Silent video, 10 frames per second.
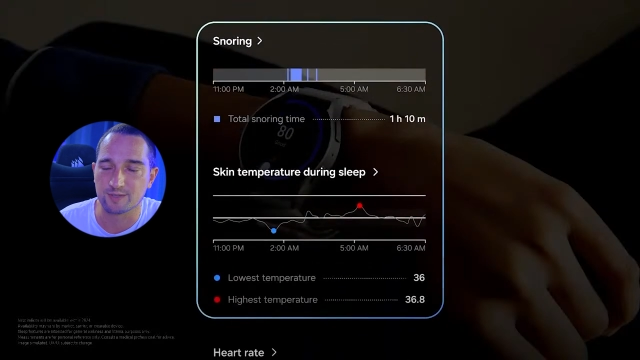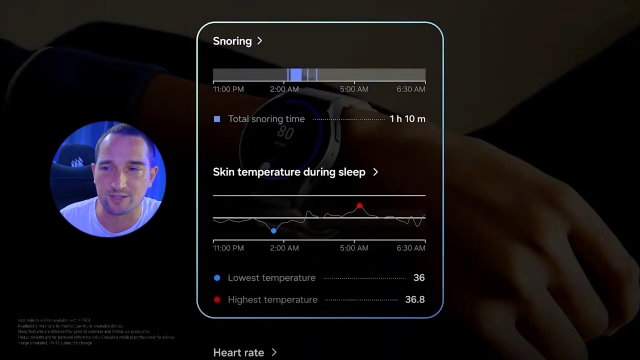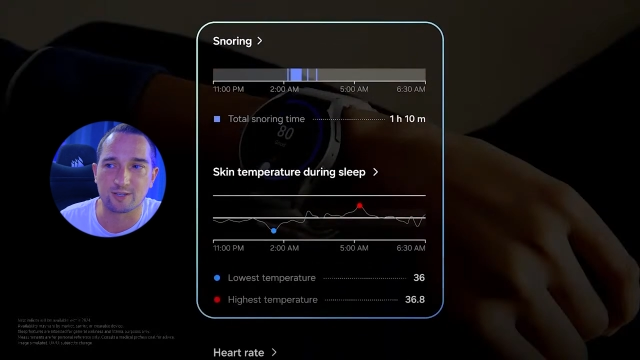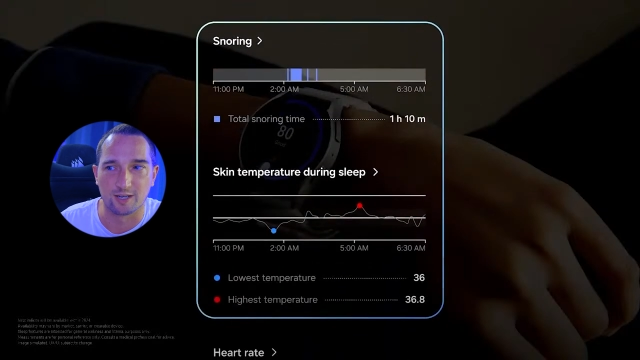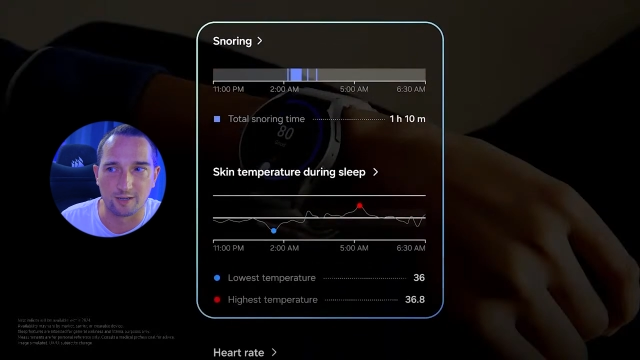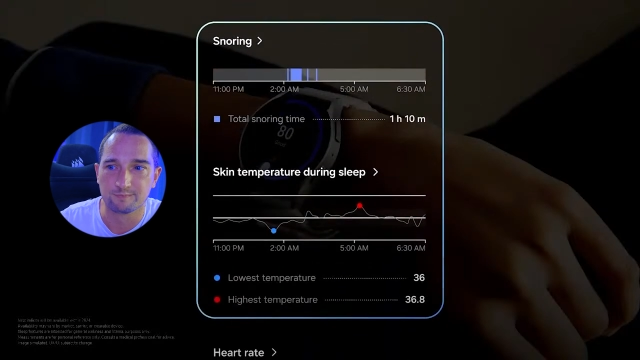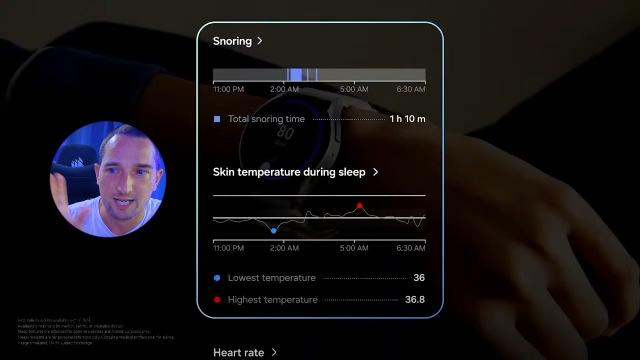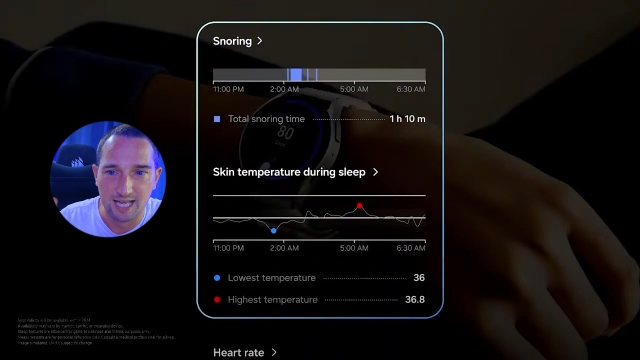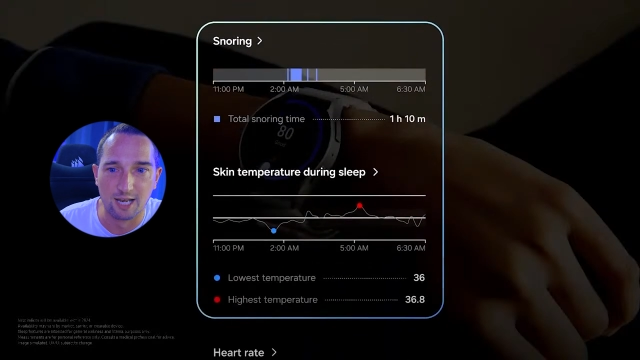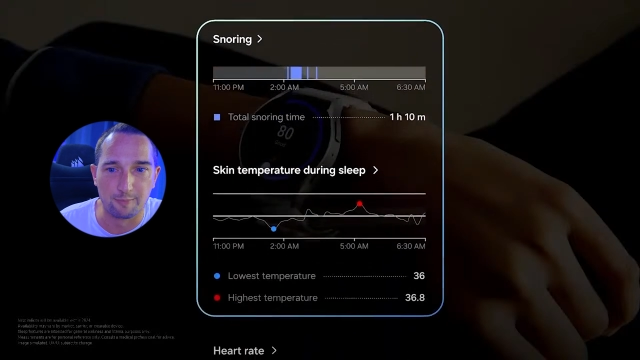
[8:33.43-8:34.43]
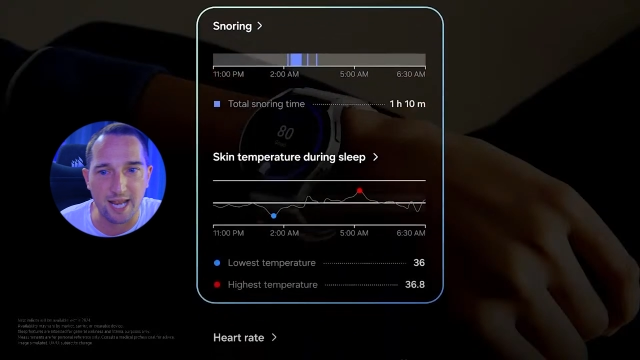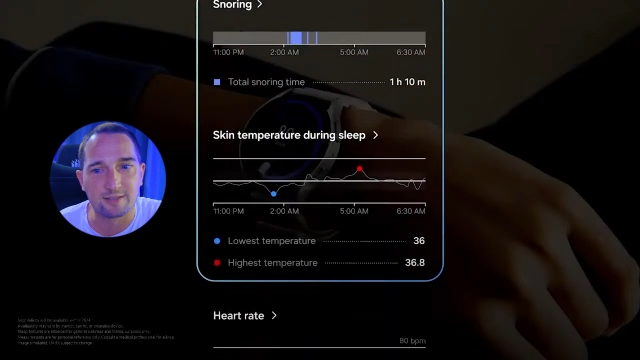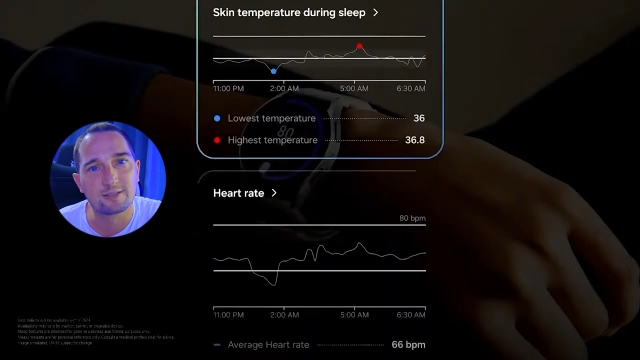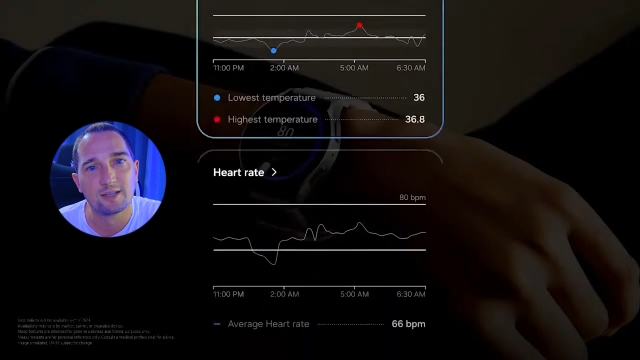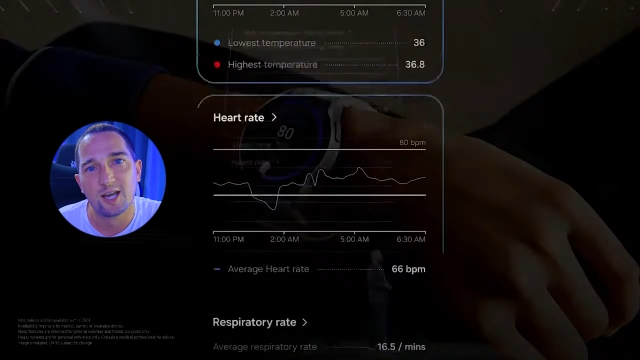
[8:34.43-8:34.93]
That's going to
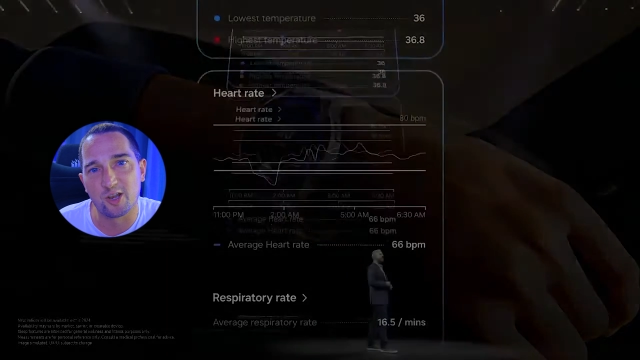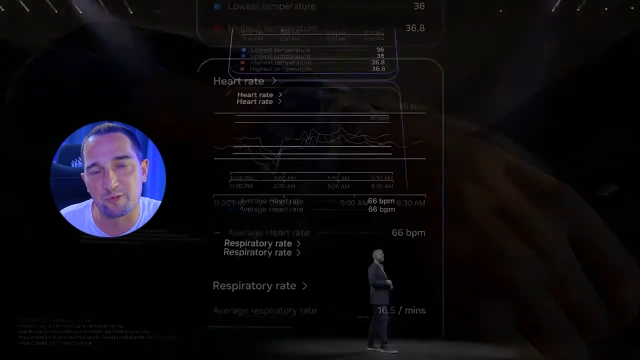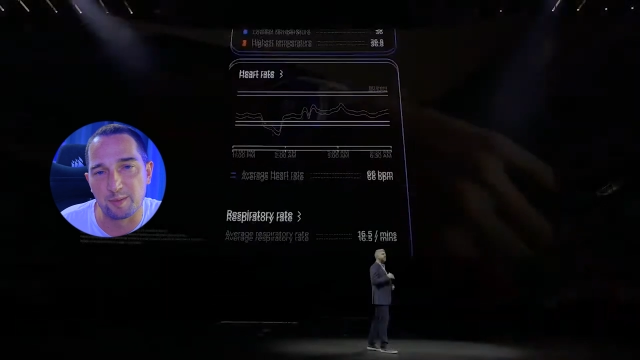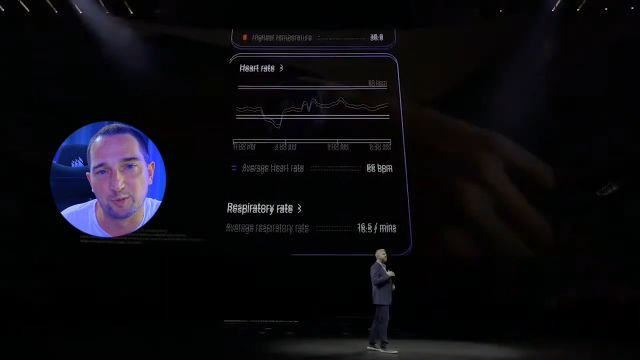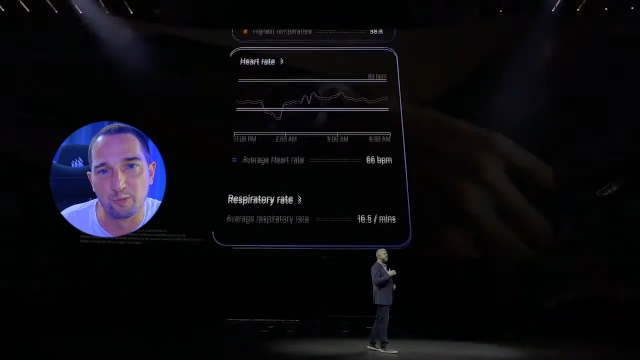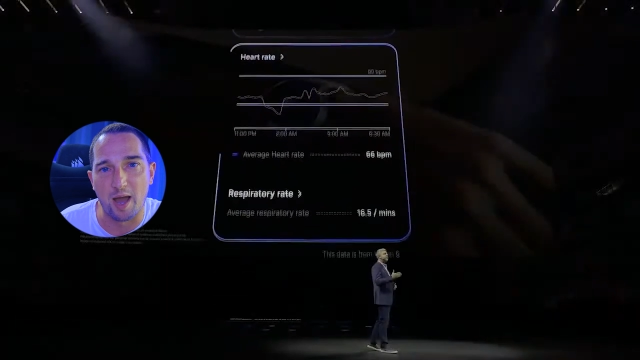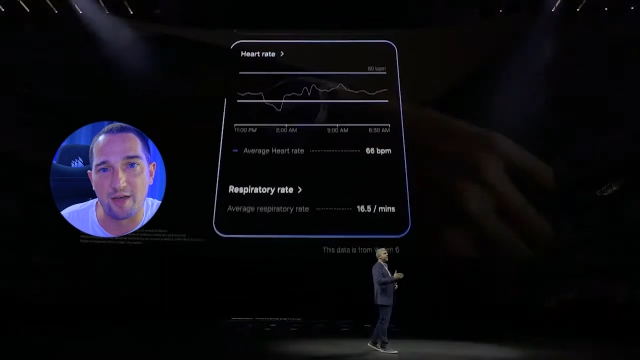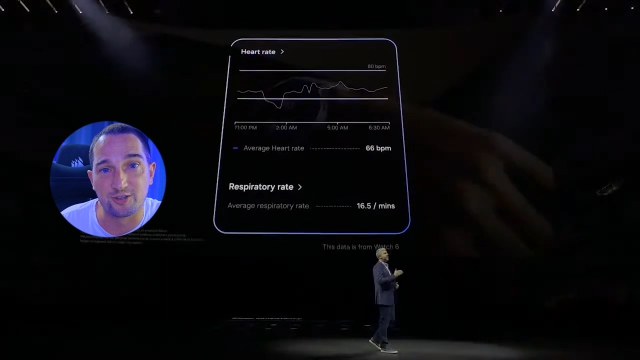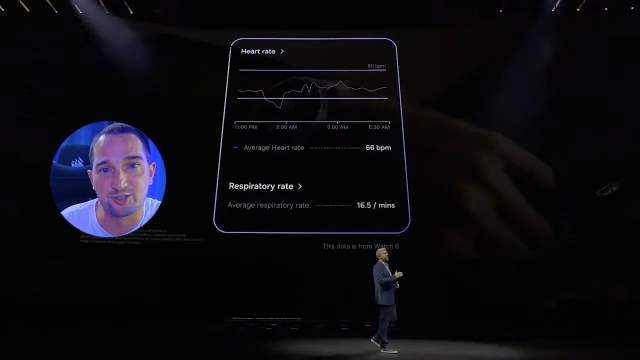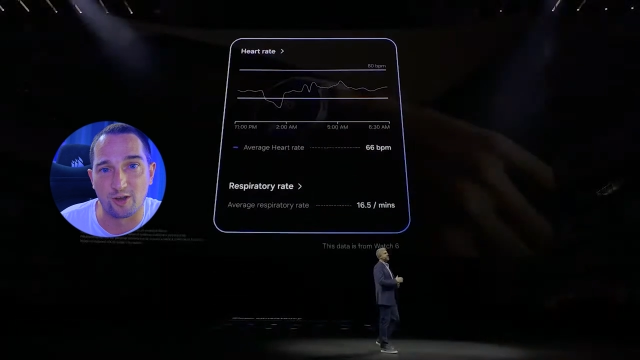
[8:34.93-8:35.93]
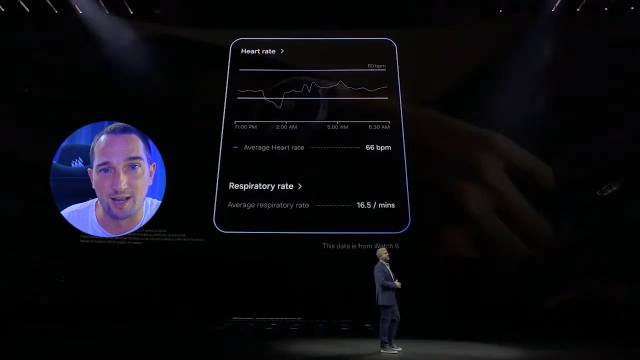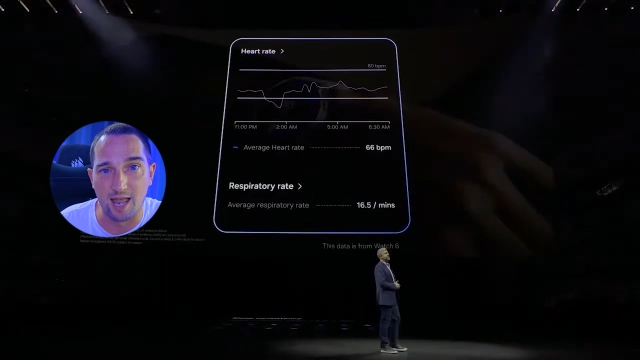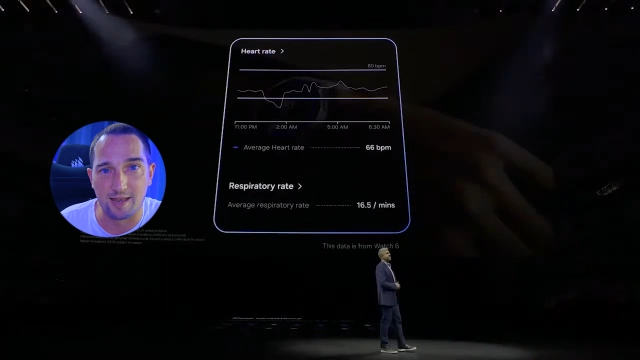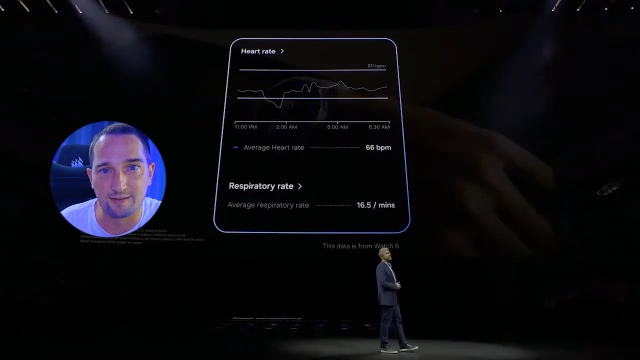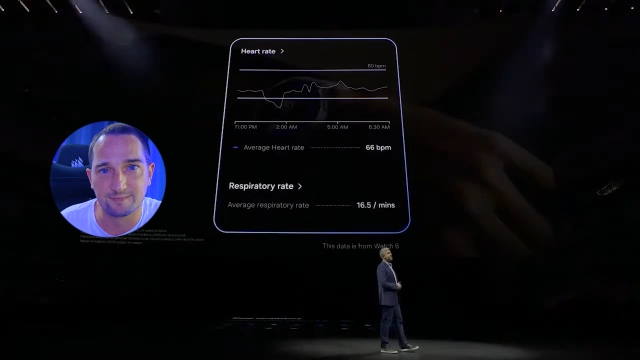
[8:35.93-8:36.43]
eliminate a lot of people who buy this
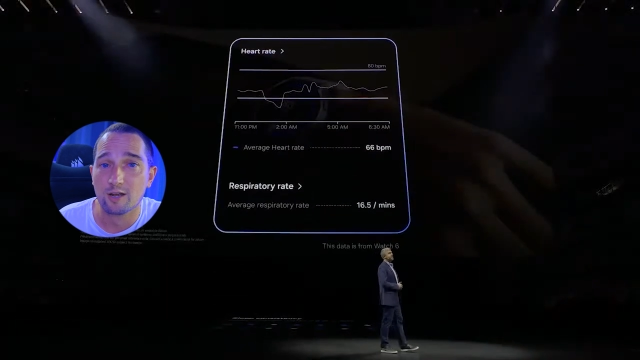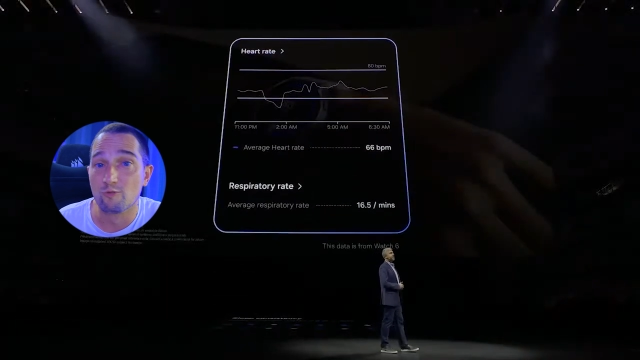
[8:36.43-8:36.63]
online.